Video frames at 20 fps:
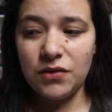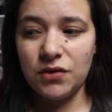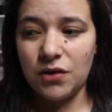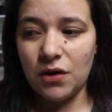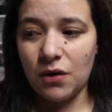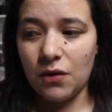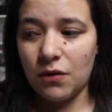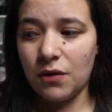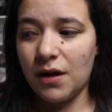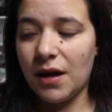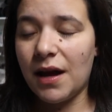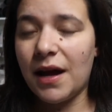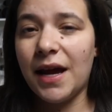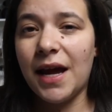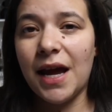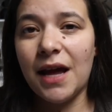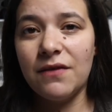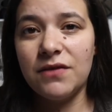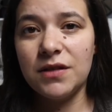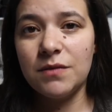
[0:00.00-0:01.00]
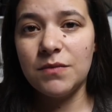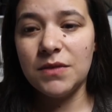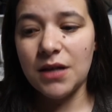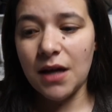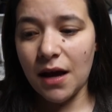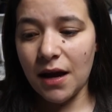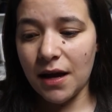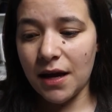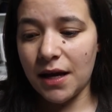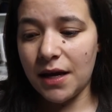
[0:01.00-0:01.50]
So I have some
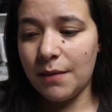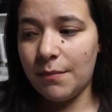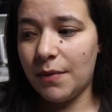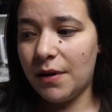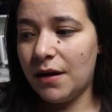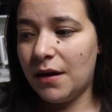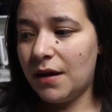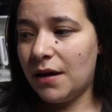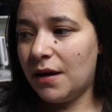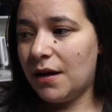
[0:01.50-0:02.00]
time